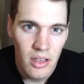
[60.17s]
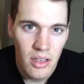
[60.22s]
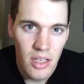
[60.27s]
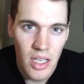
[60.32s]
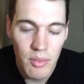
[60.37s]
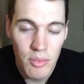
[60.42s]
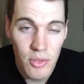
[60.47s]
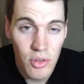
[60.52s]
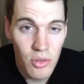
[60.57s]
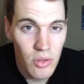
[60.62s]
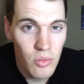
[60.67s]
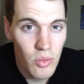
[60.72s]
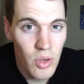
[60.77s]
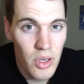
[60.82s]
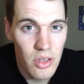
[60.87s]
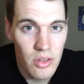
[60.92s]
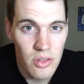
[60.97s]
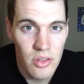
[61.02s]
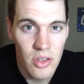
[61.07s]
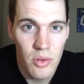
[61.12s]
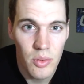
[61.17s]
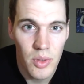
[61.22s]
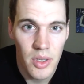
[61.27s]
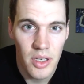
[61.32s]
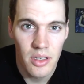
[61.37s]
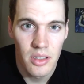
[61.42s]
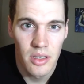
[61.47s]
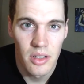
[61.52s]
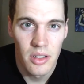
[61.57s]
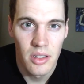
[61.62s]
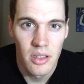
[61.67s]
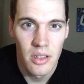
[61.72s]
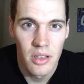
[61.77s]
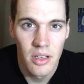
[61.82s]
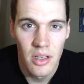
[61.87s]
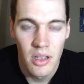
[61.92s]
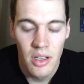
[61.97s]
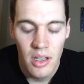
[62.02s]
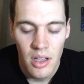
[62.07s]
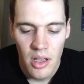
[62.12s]
keep doing what you're doing.
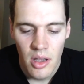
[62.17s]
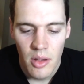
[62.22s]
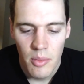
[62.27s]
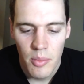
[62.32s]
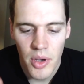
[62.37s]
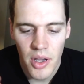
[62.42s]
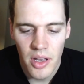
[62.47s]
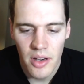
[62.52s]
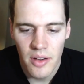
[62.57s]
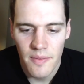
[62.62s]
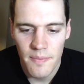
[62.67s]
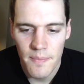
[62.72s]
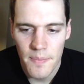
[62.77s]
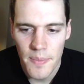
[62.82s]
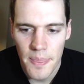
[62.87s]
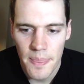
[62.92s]
But